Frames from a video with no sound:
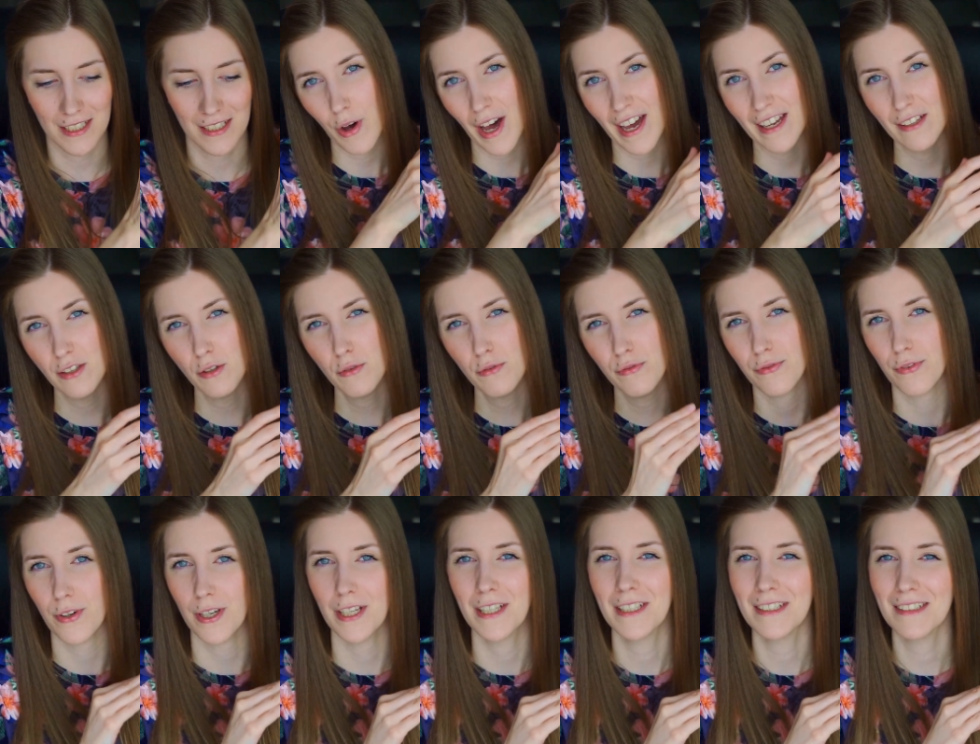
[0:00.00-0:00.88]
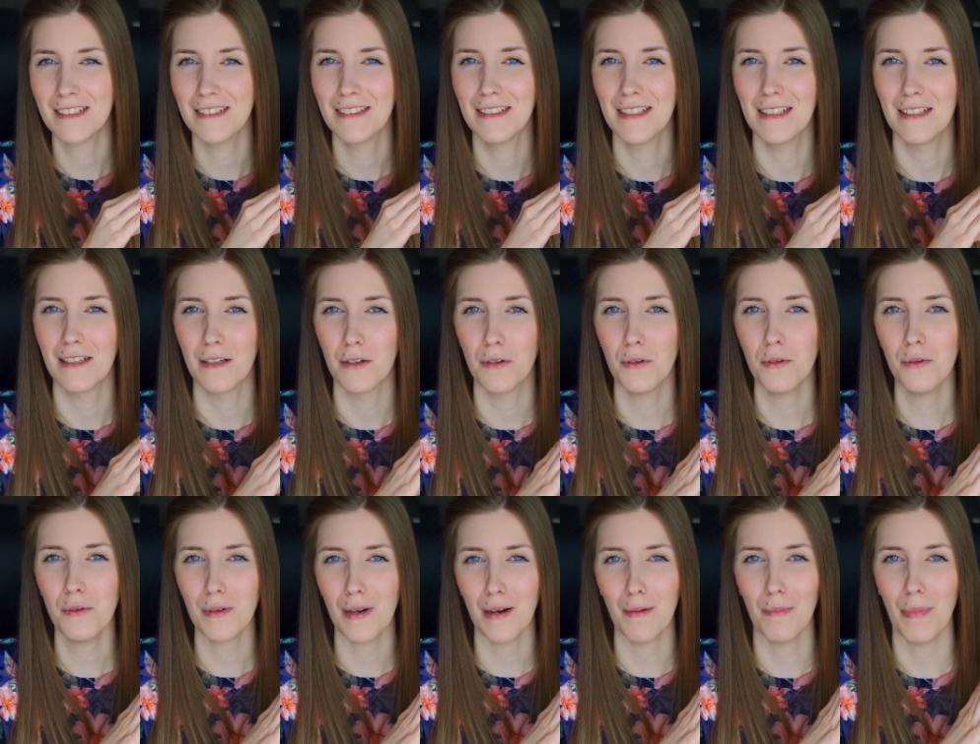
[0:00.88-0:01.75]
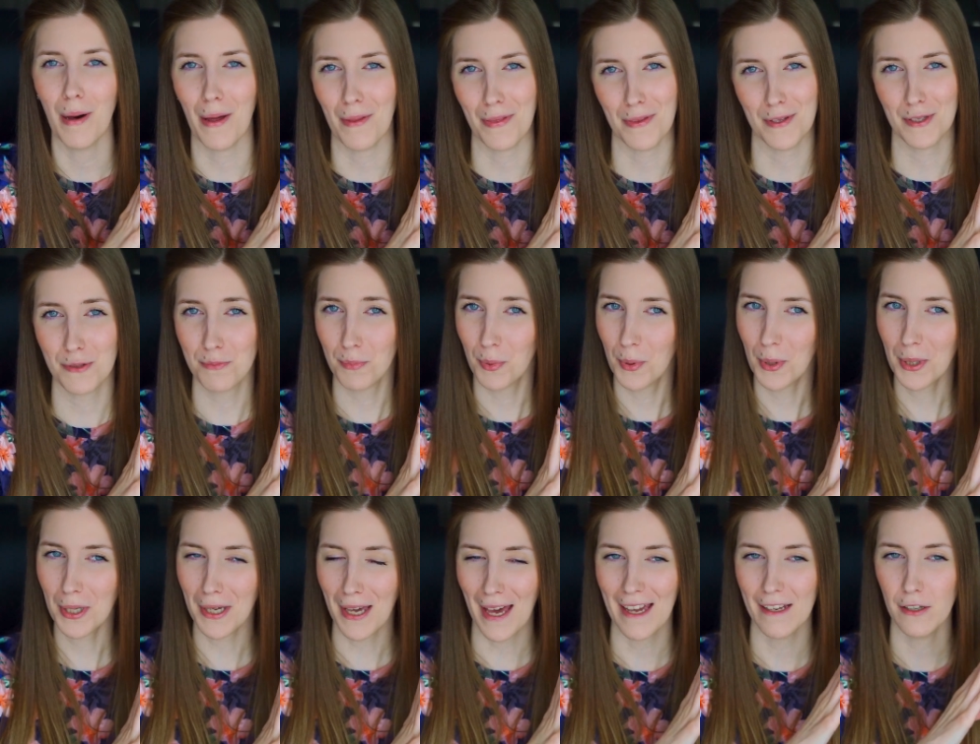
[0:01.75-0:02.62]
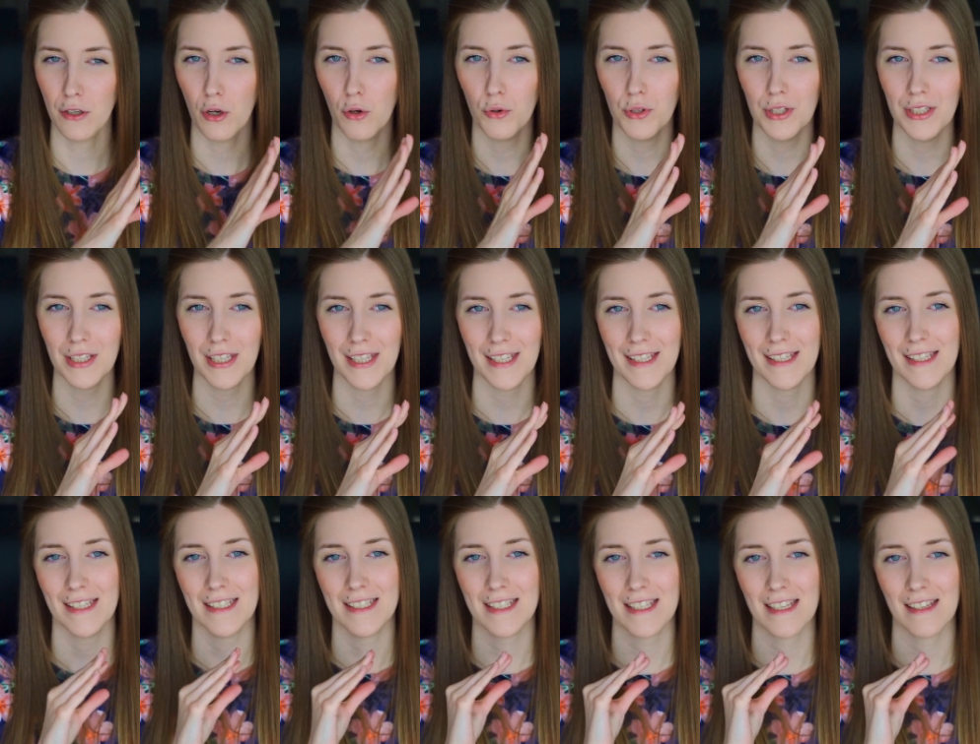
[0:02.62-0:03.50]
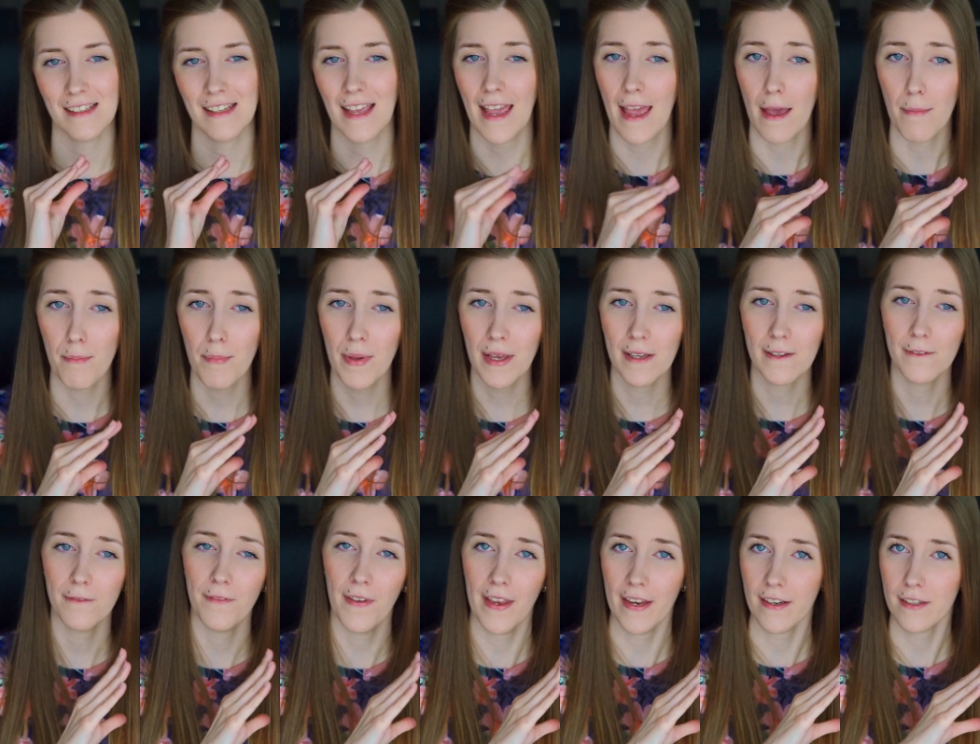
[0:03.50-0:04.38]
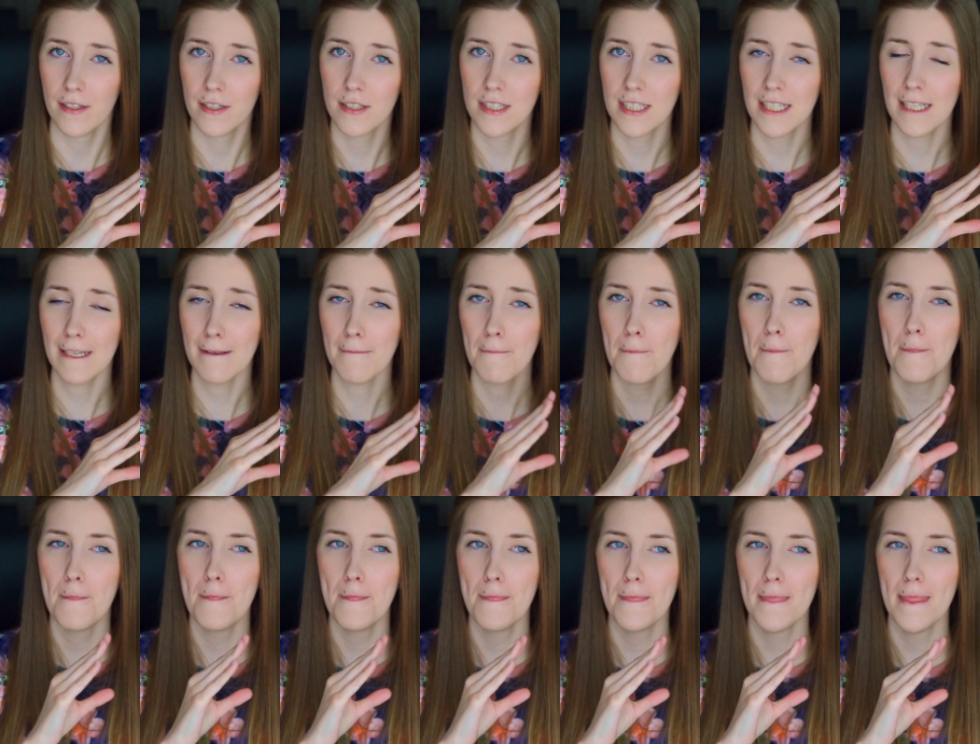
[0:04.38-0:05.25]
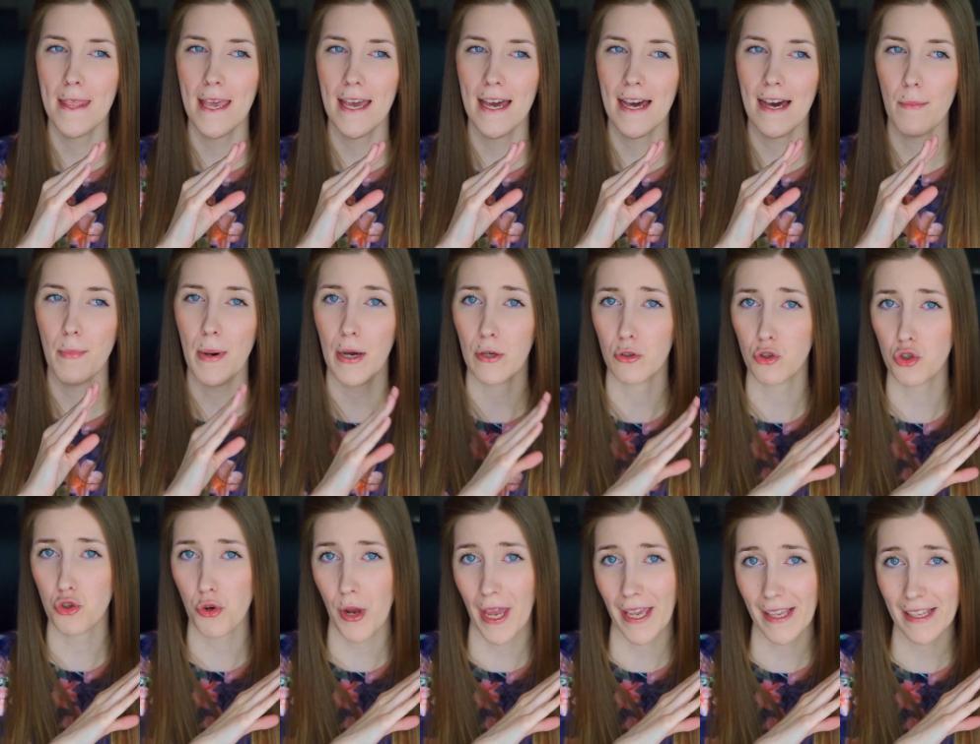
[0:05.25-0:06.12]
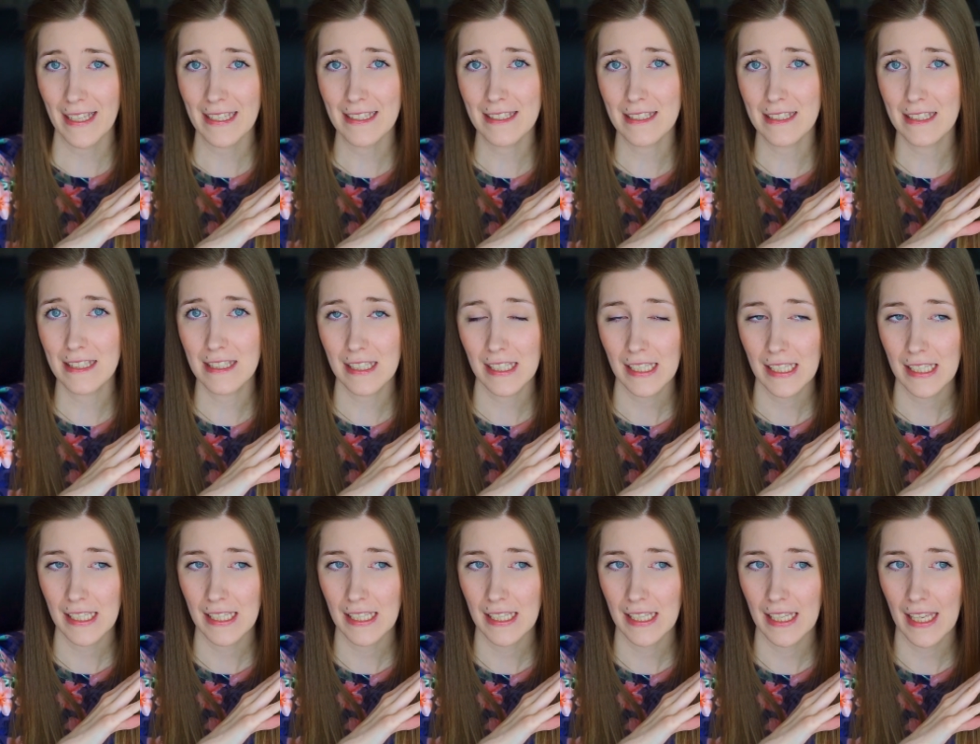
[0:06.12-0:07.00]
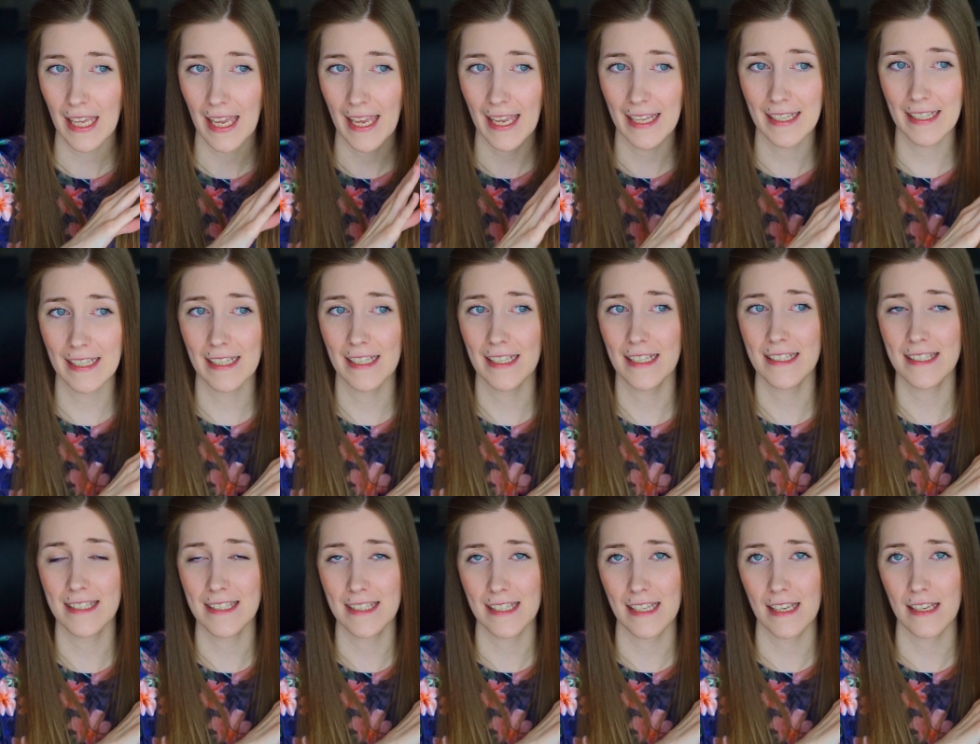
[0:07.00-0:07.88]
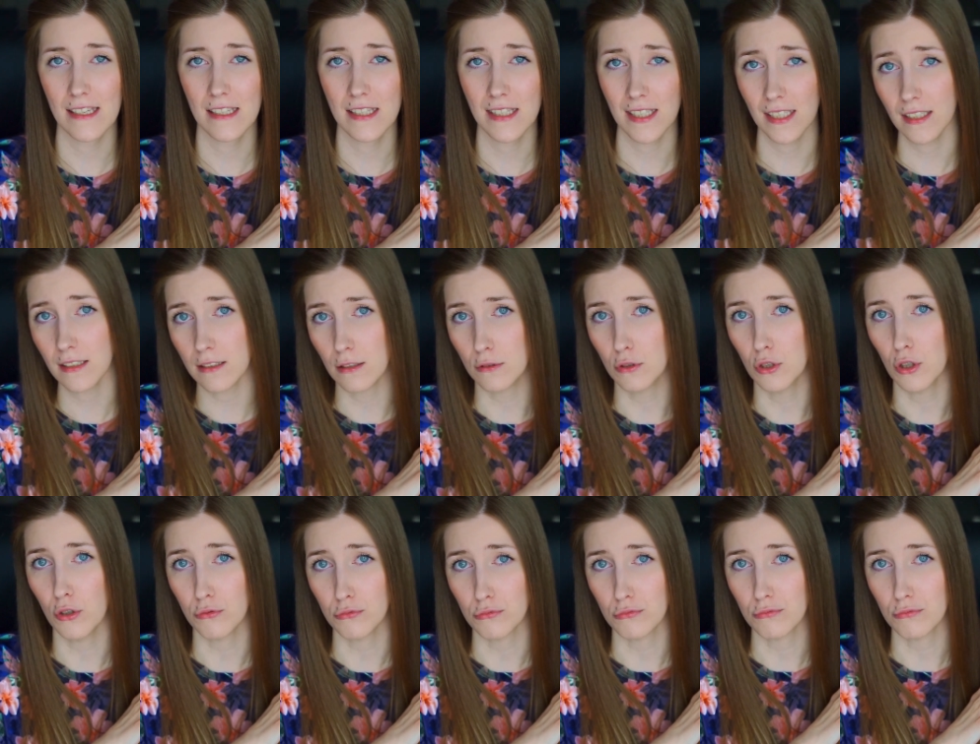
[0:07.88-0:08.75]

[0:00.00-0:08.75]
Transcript: I know very little about this book. I know that it is an epic fantasy about dragons, and it's a standalone.